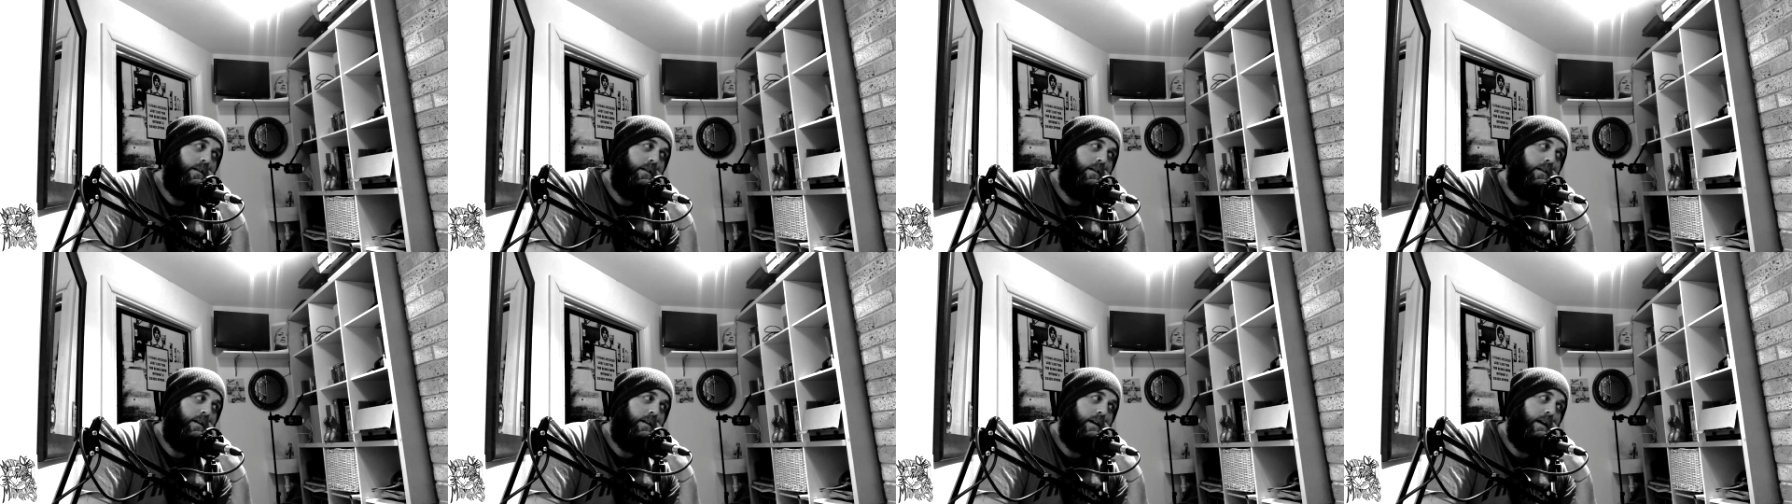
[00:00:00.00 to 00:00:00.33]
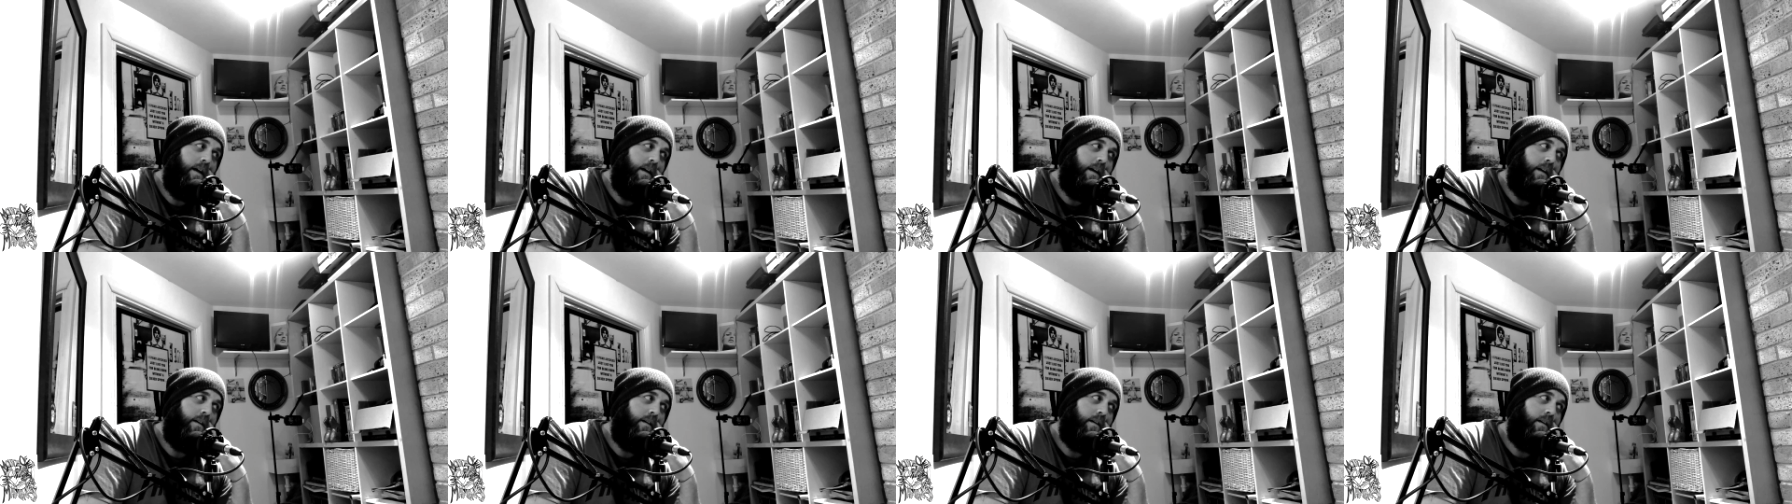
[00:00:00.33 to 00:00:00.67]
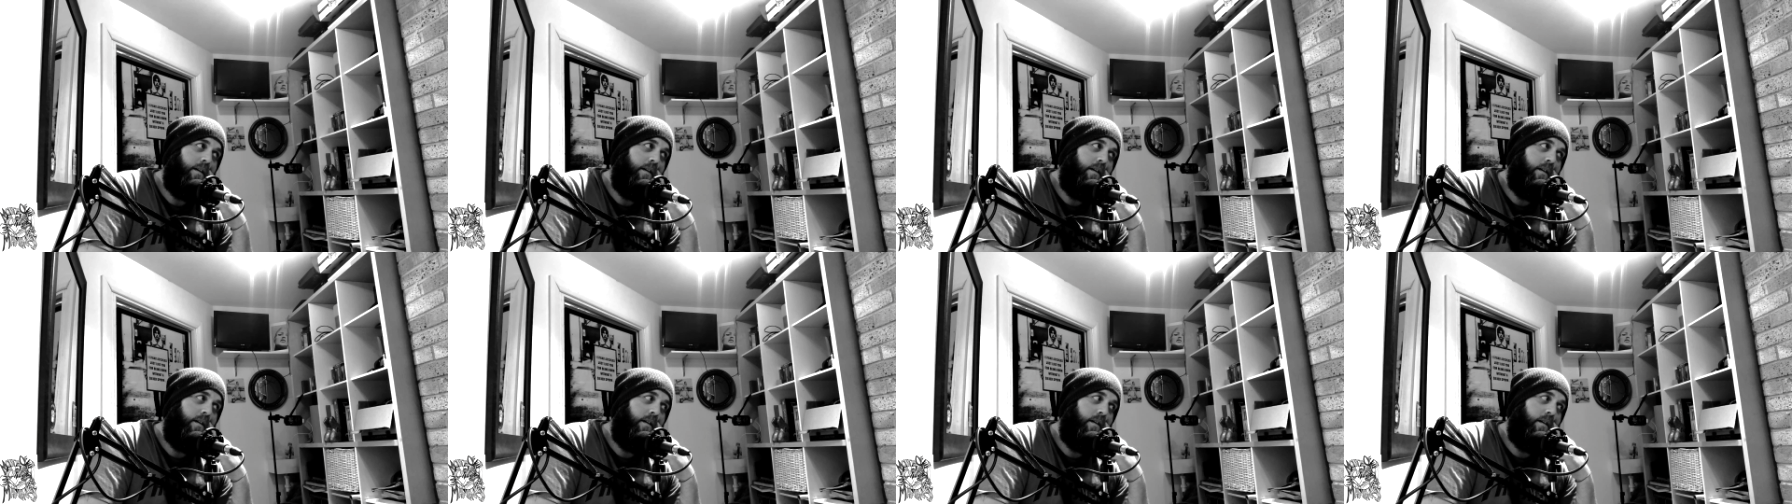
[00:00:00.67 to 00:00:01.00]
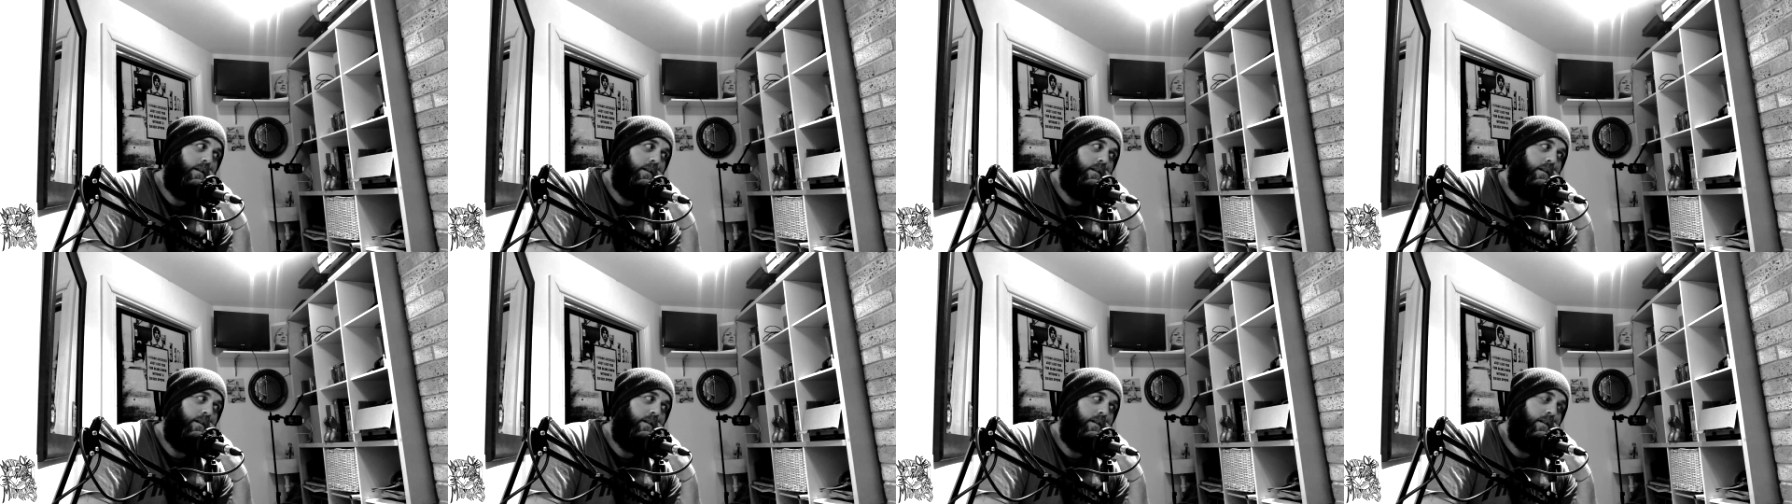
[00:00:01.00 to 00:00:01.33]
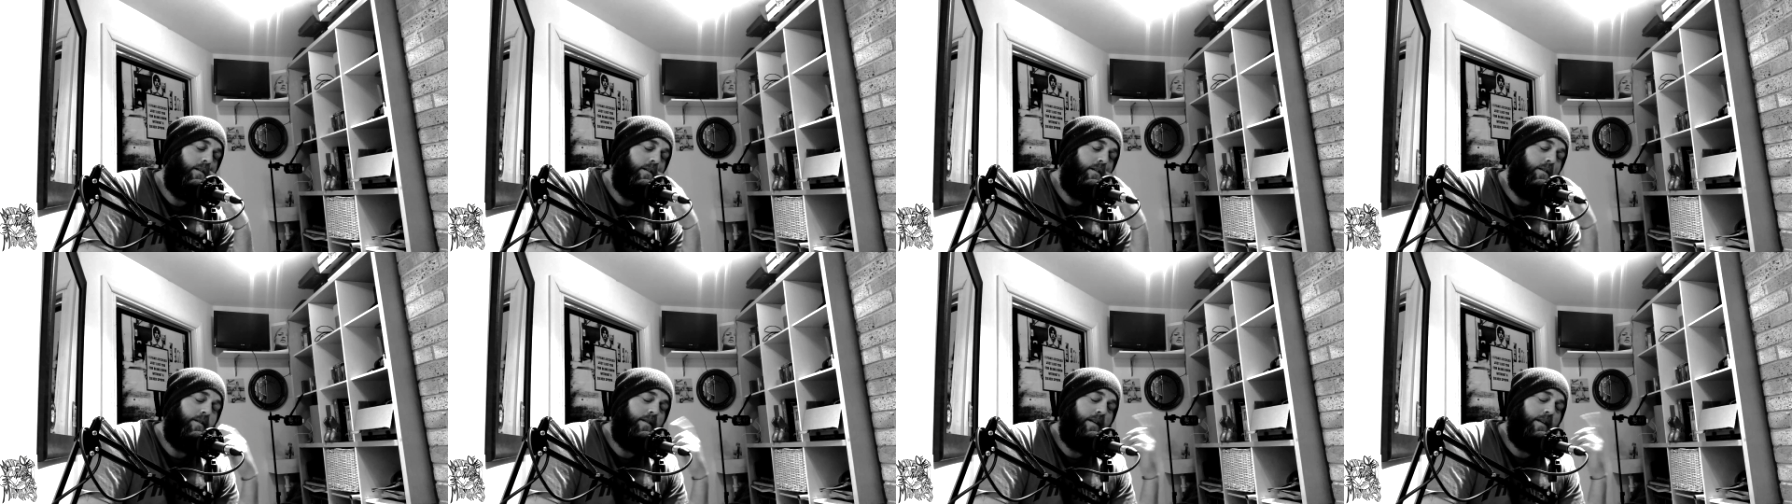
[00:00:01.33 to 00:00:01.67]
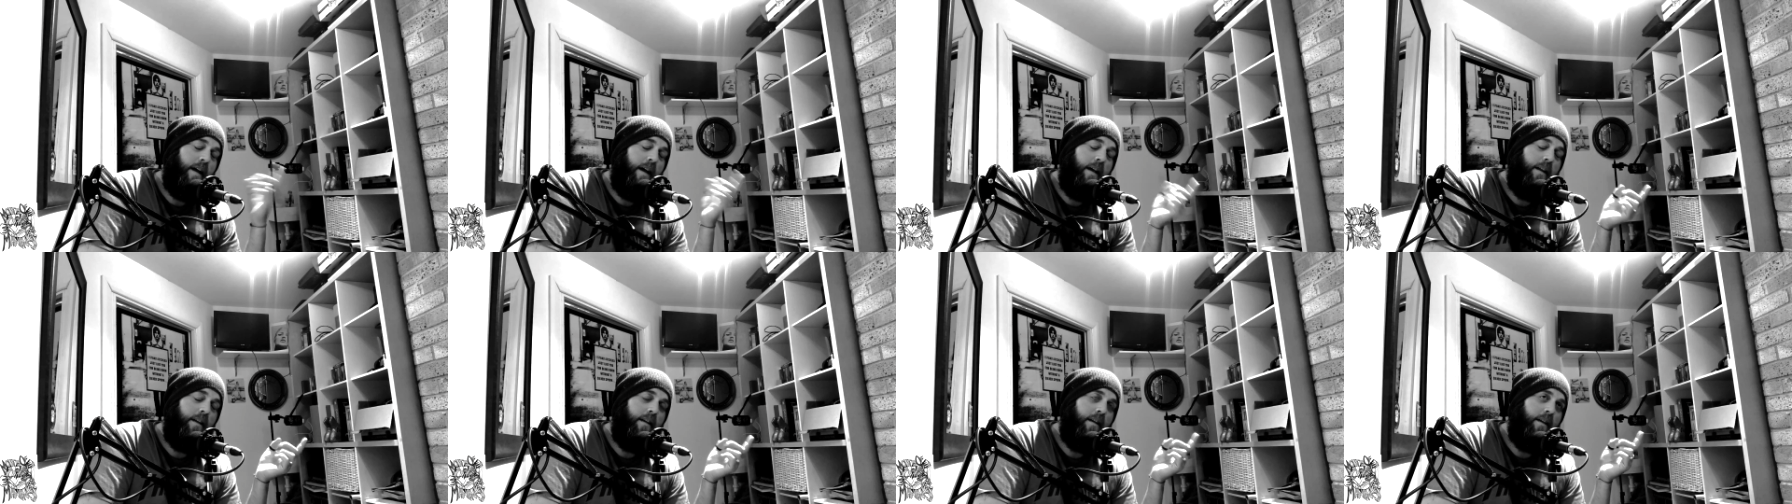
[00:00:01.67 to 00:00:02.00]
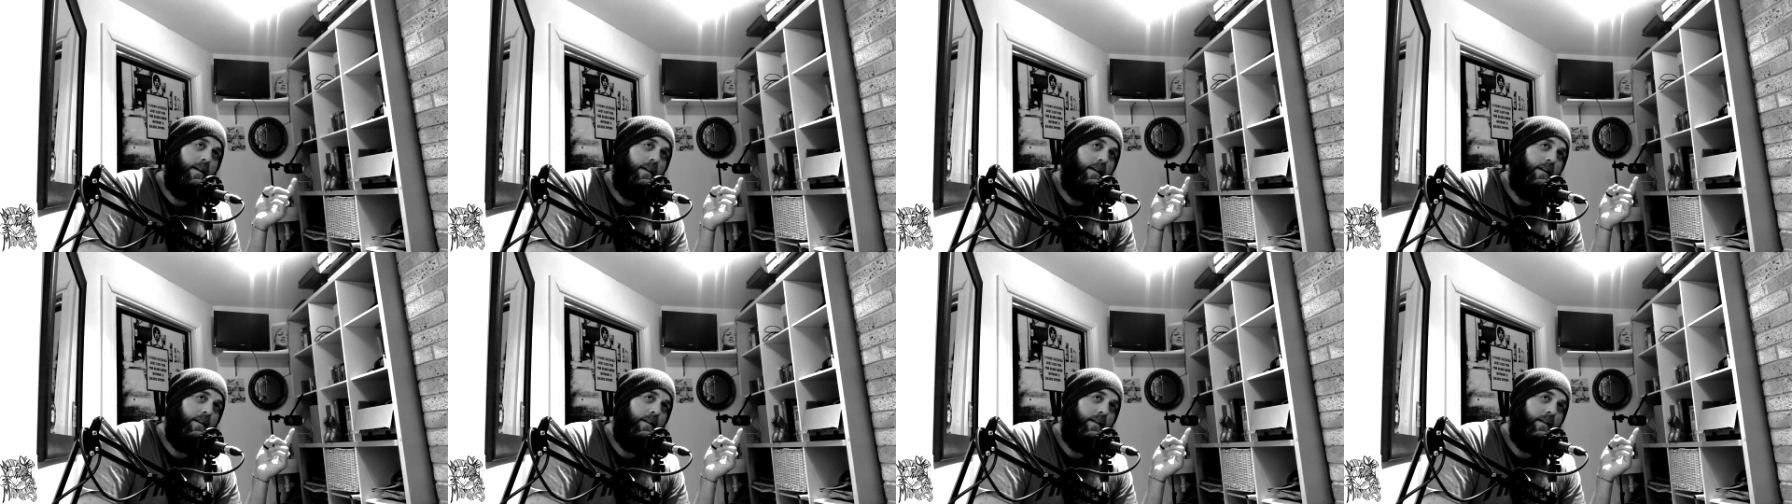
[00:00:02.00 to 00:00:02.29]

like, is it Sandy